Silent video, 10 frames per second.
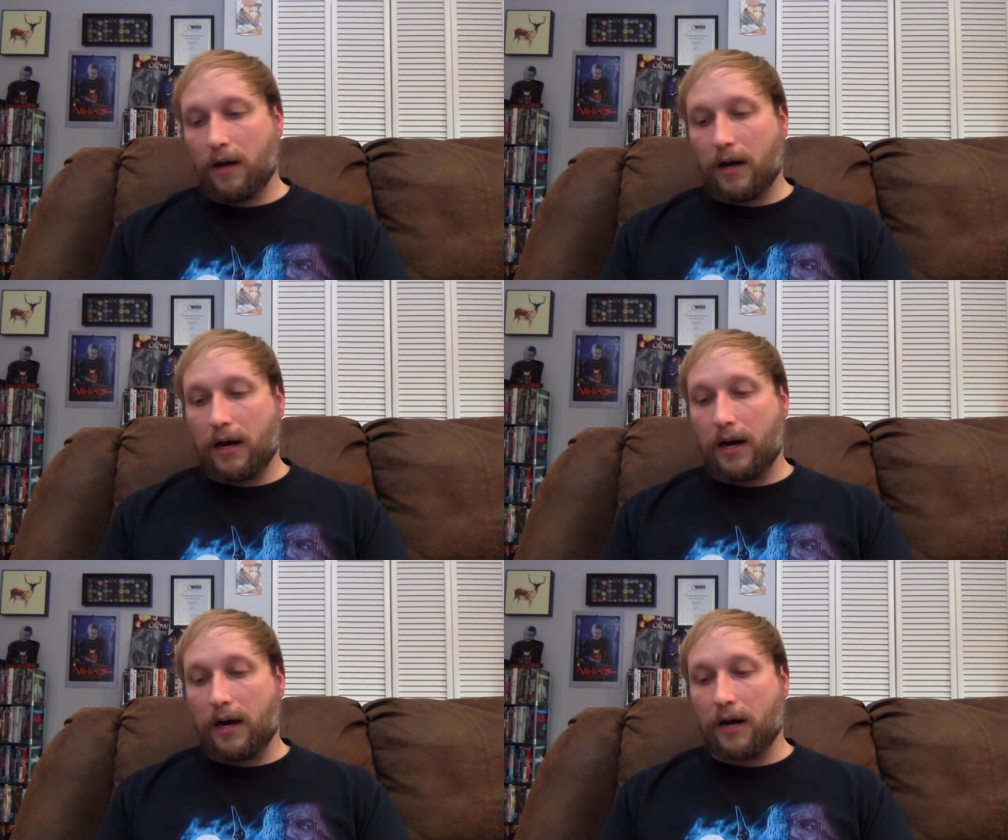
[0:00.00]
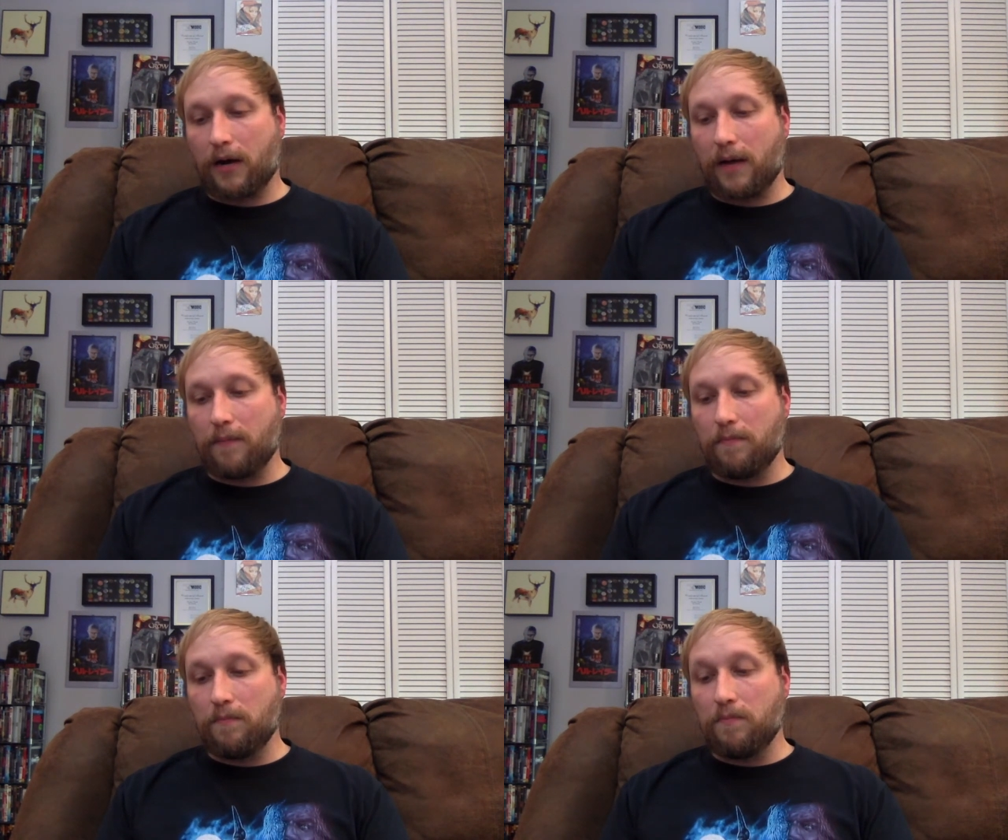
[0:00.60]
All right.
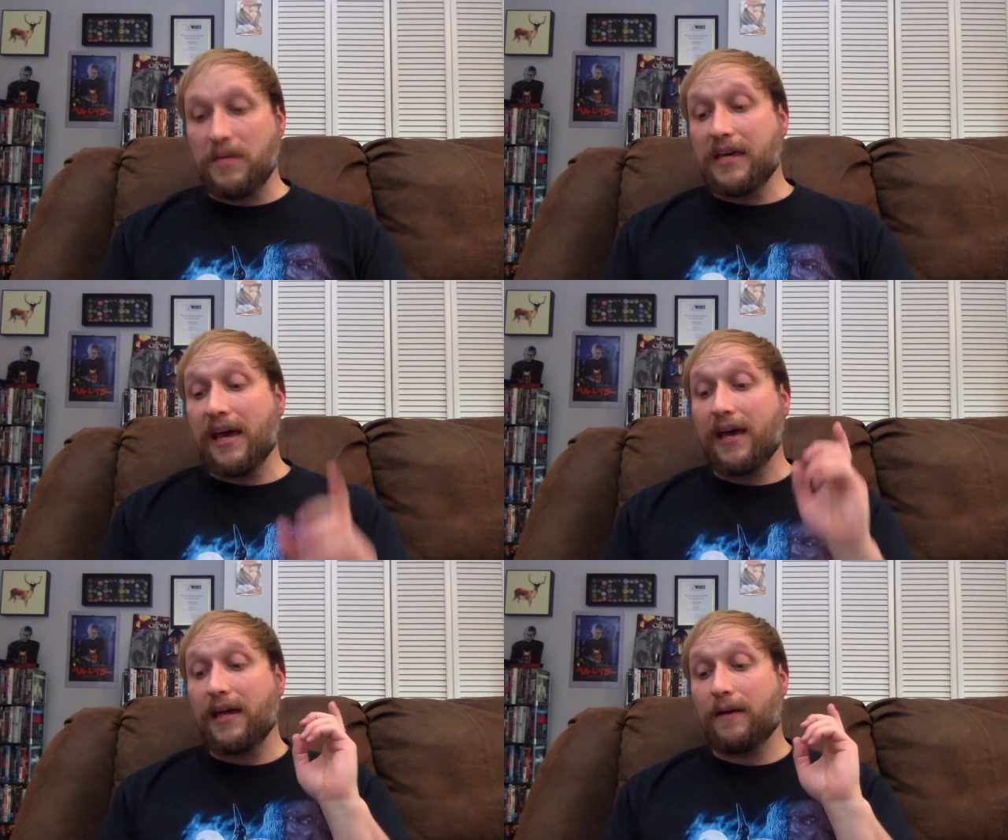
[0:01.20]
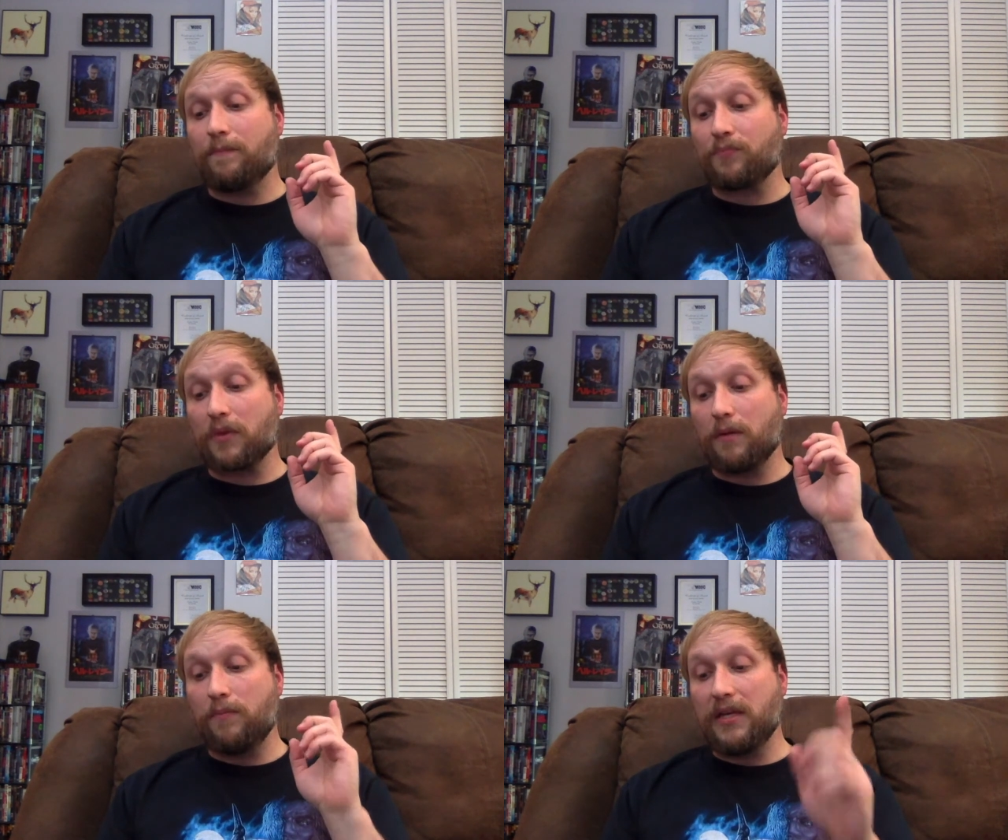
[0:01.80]
Miike
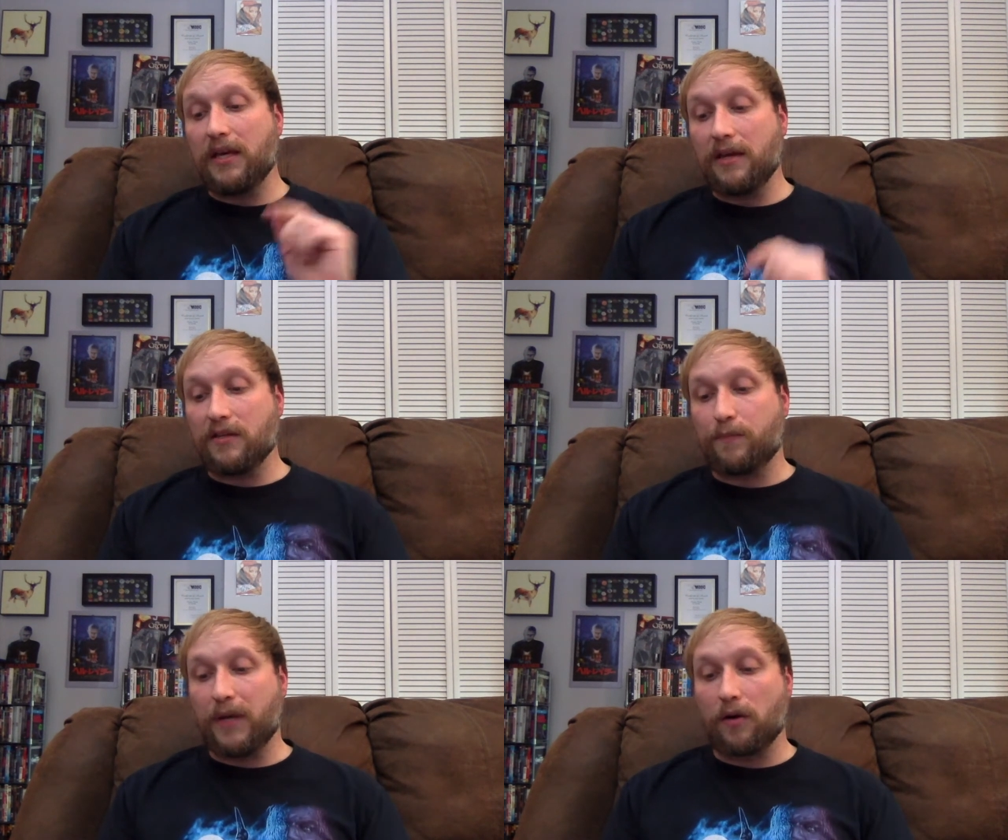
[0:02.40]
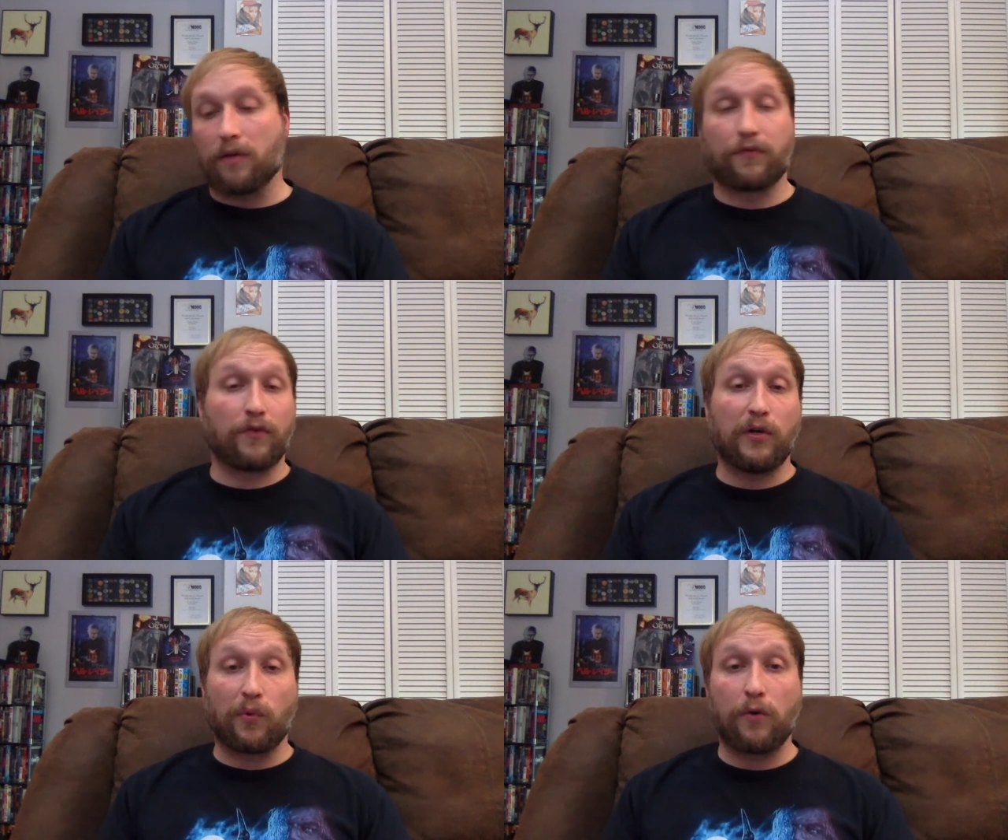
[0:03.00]
is big on
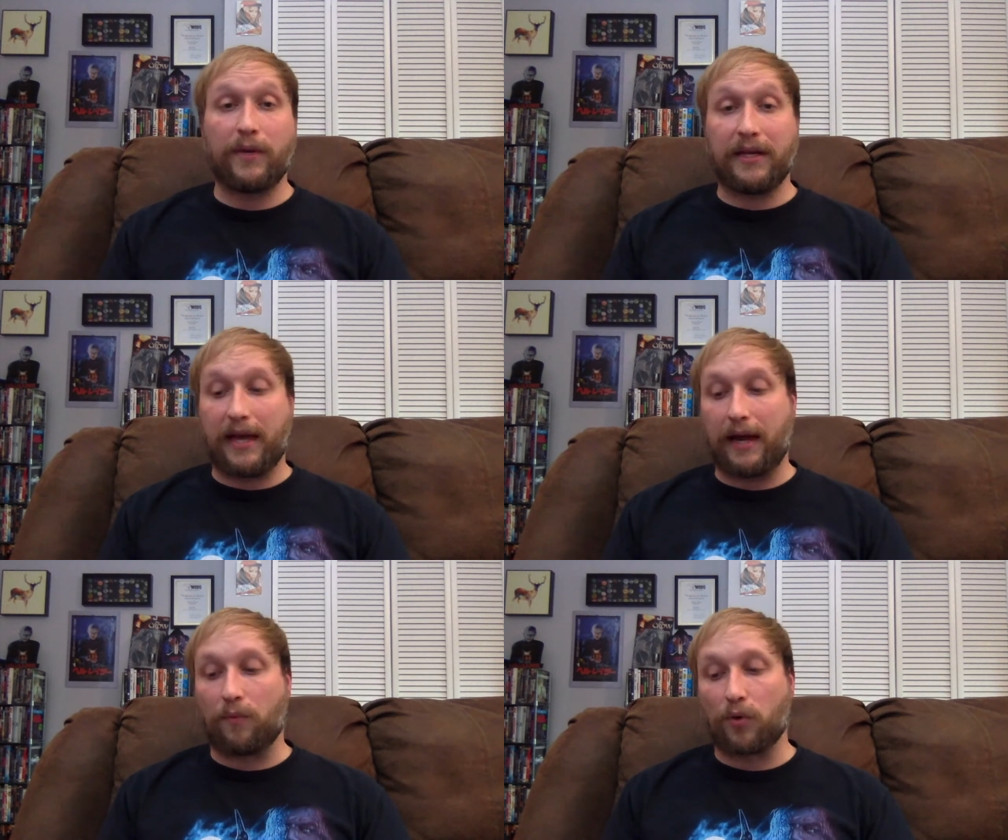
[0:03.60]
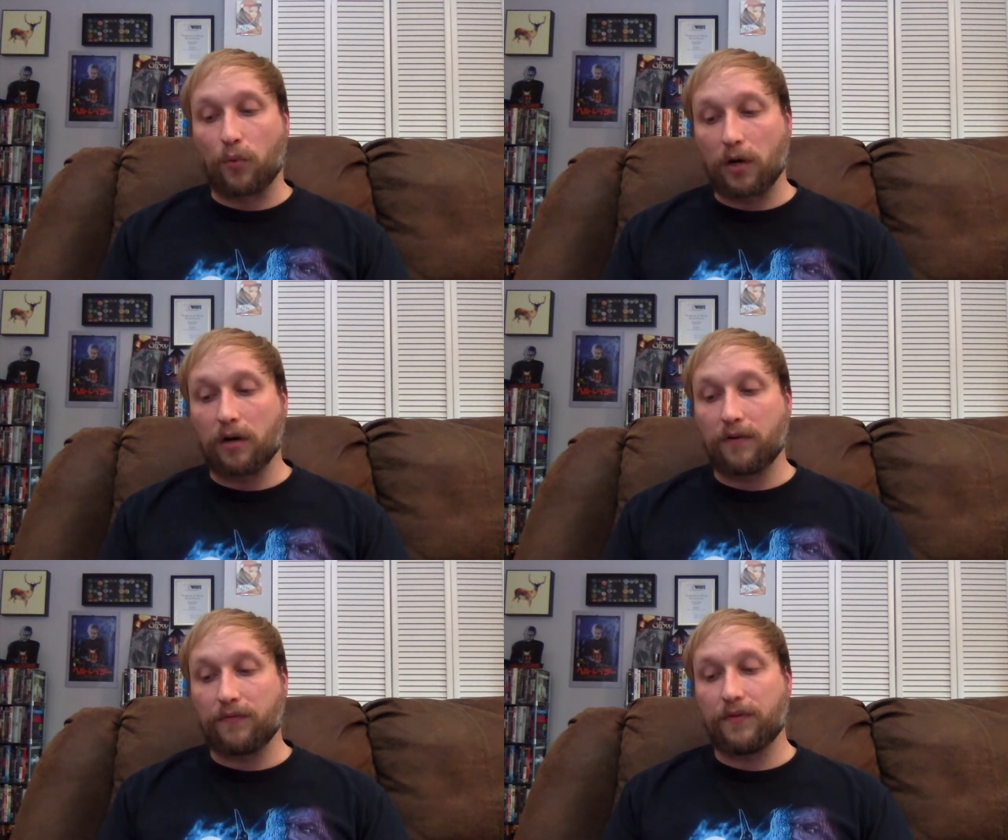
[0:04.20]
free-roaming camera
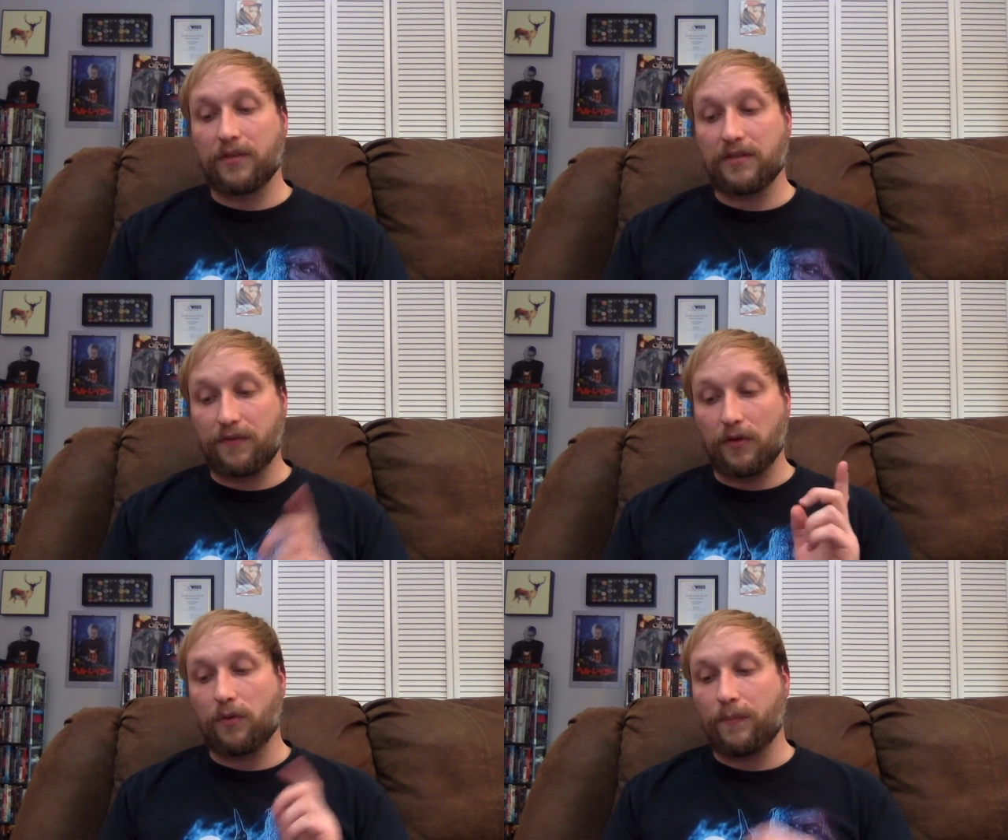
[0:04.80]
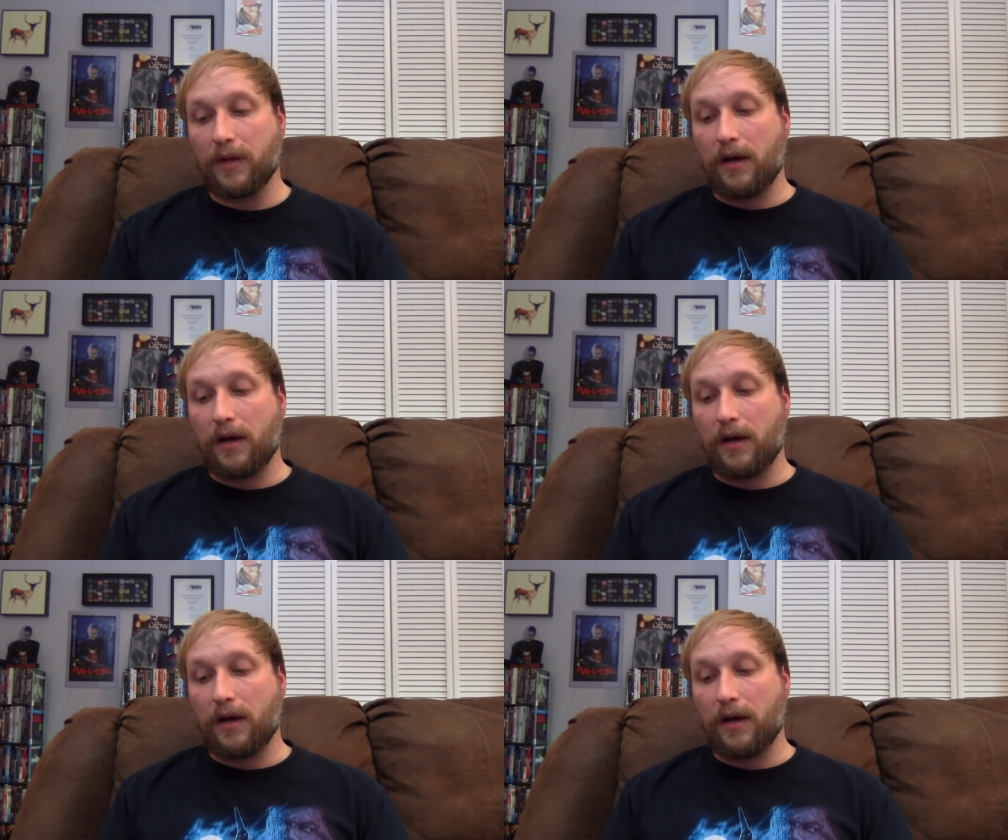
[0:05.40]
work for this film.